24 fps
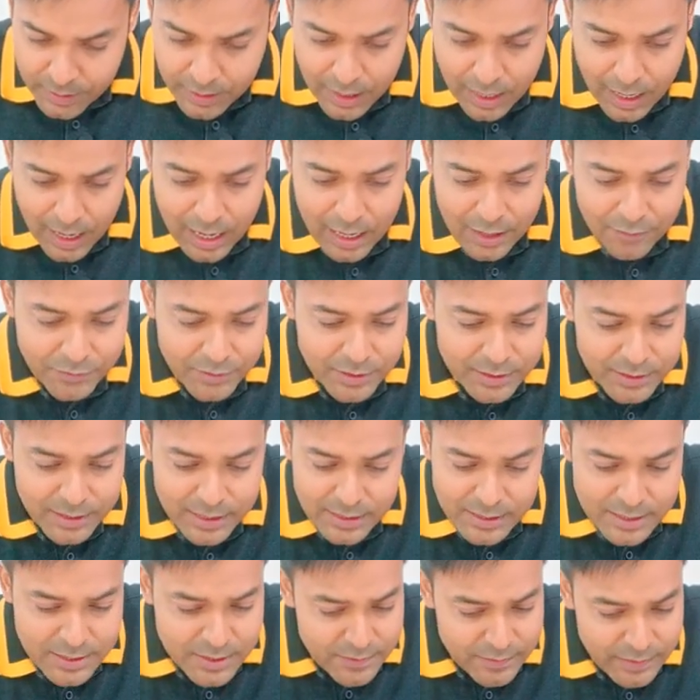After that,
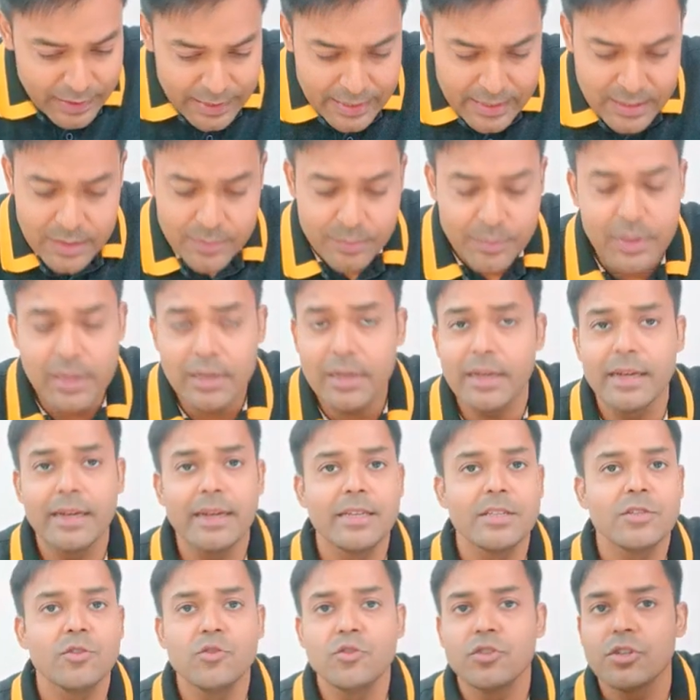it's very simple,
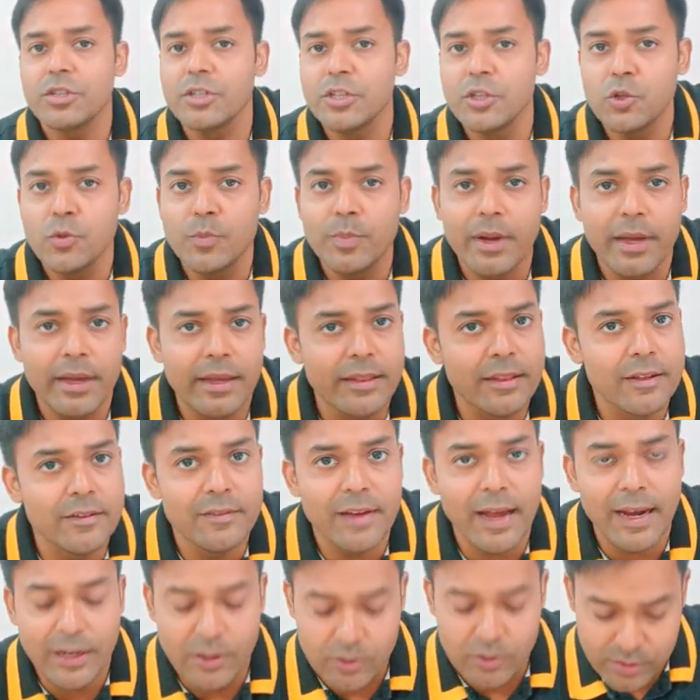guys. You just need to plug in the
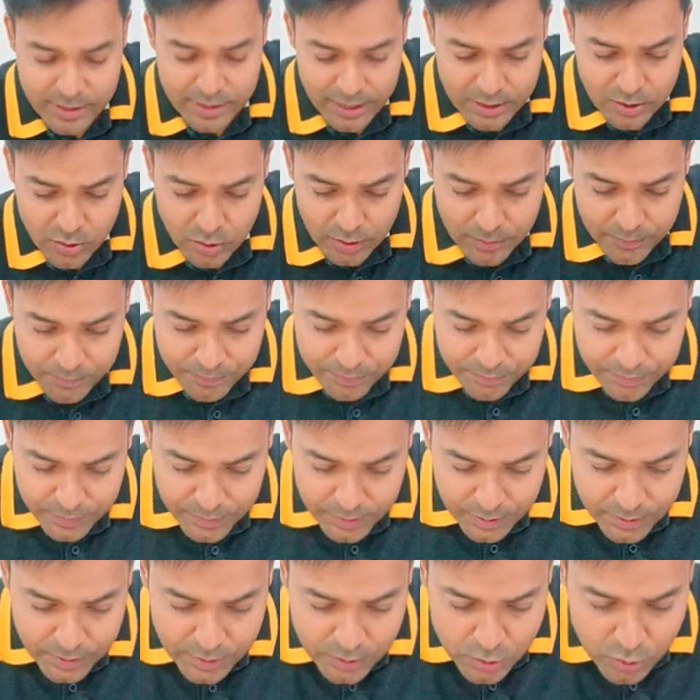values. That's all.
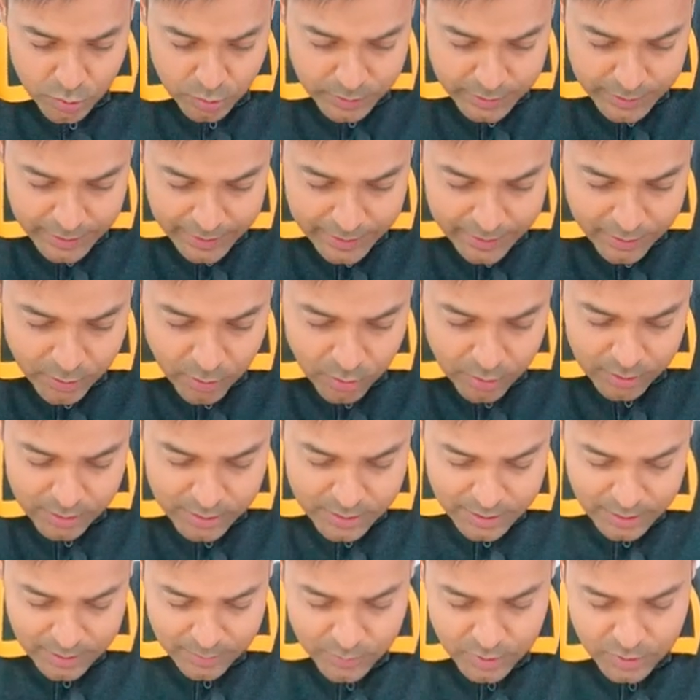So $10,
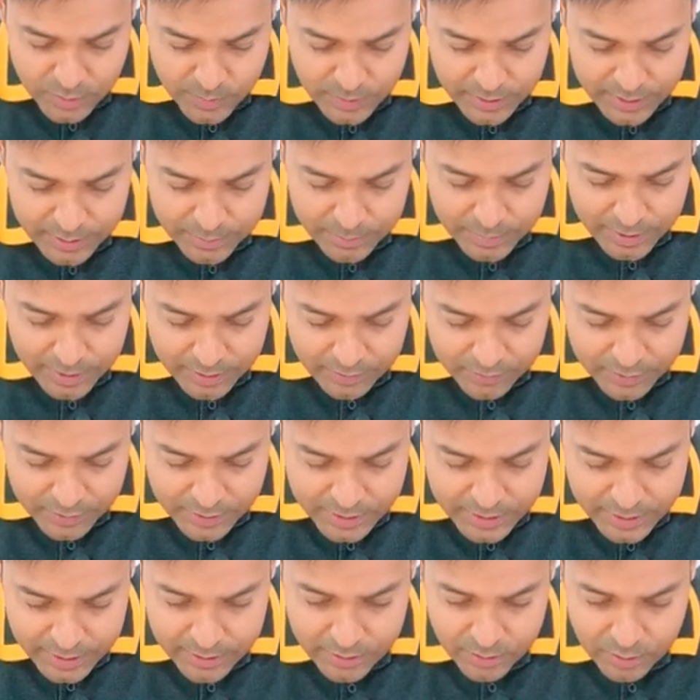I'm just multiplying with
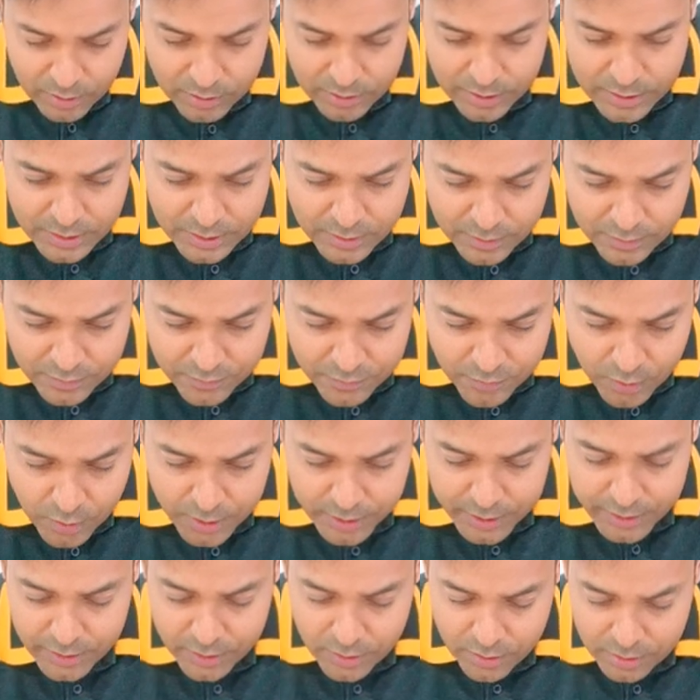$10.
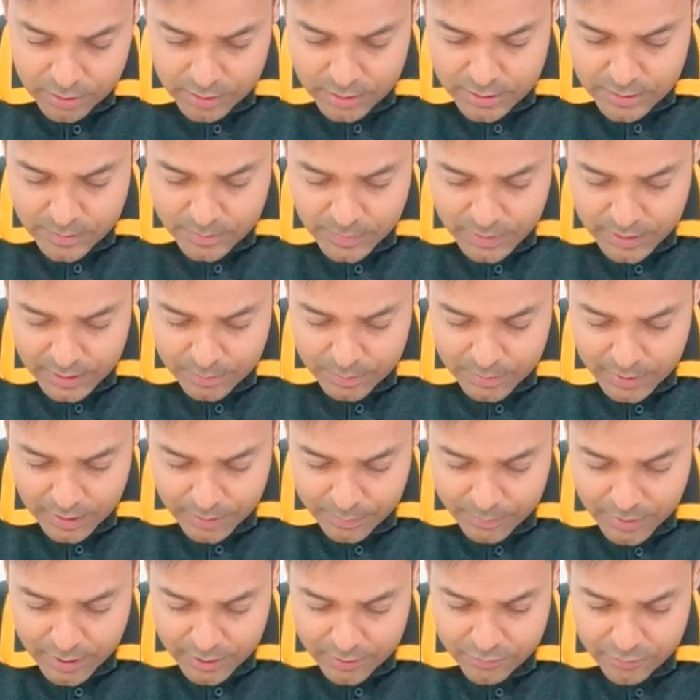$40, multiplying
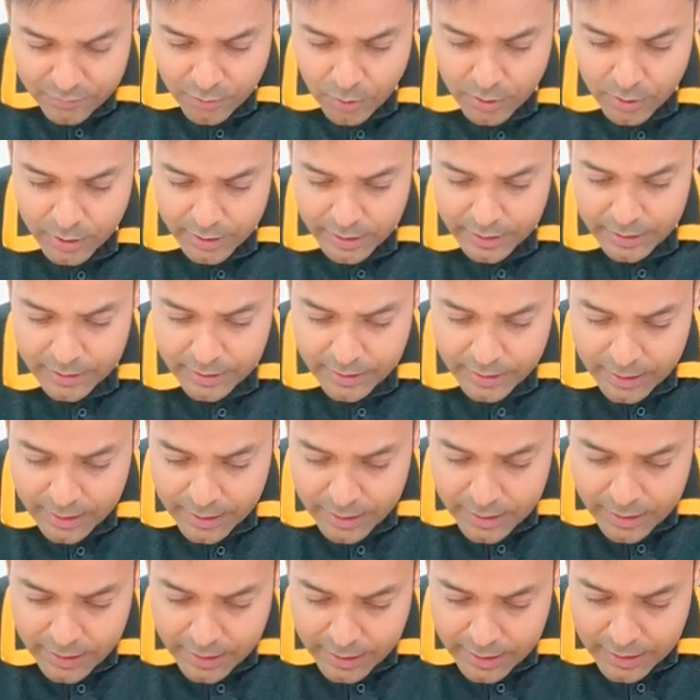by 40.
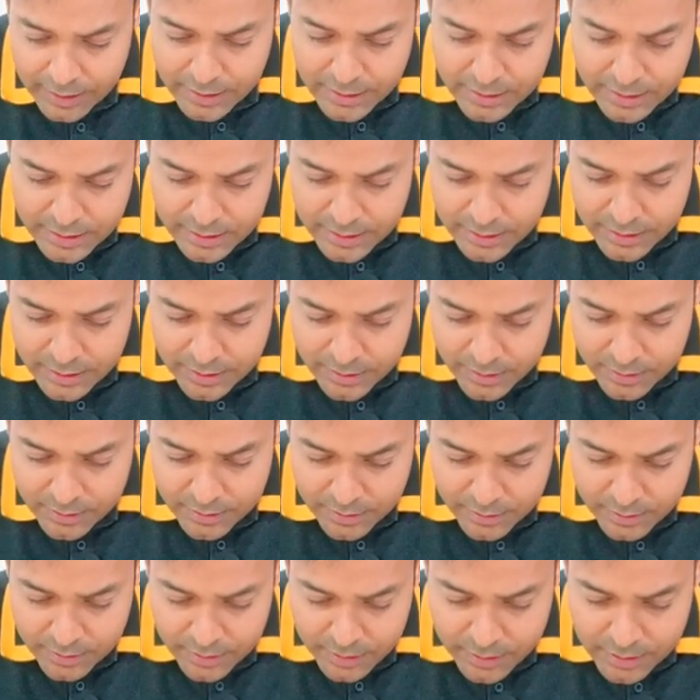80
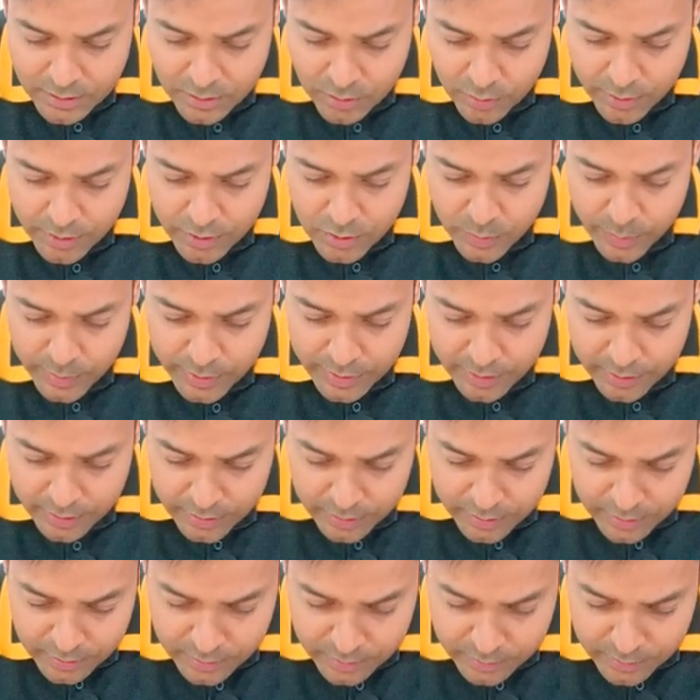is going to be here.